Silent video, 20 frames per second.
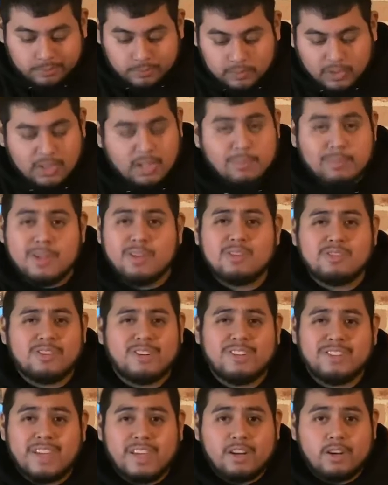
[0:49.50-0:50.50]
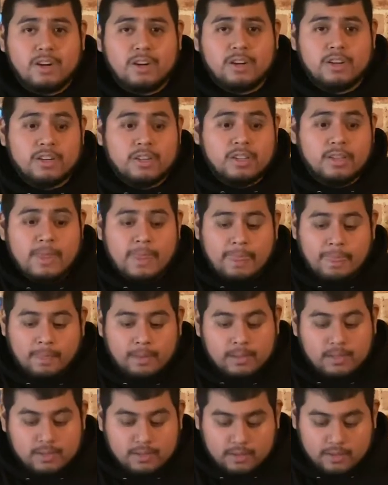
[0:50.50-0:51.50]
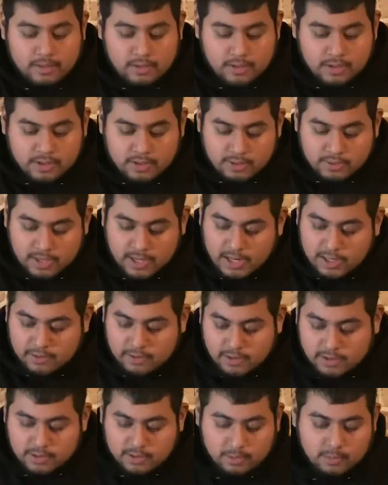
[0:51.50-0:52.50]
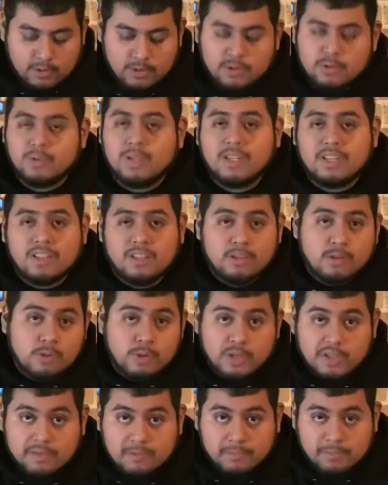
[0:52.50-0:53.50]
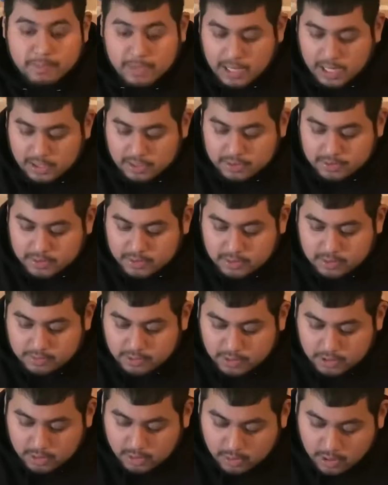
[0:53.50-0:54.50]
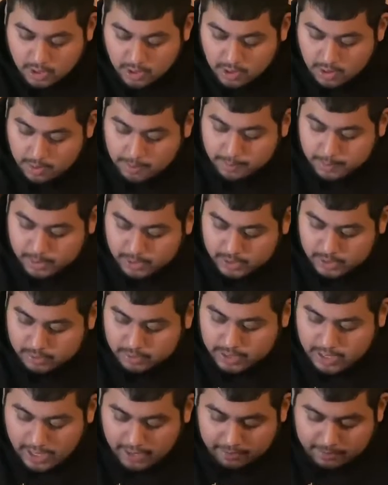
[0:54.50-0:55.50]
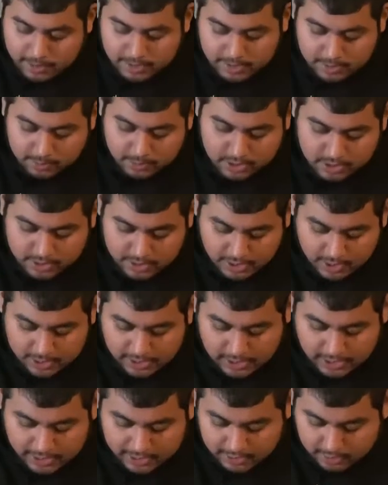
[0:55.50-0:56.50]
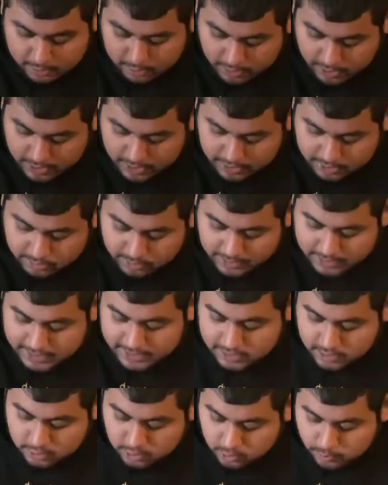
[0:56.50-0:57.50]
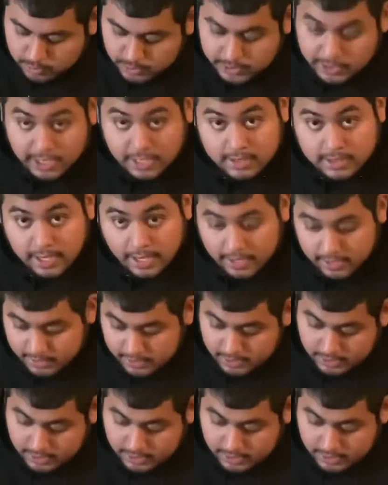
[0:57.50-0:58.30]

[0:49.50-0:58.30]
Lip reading: Thumbnails aren't that hard. This is kind of just, I want to do like a little quick behind the scenes video, but I already have my image that I like, right? So I need to duplicate that.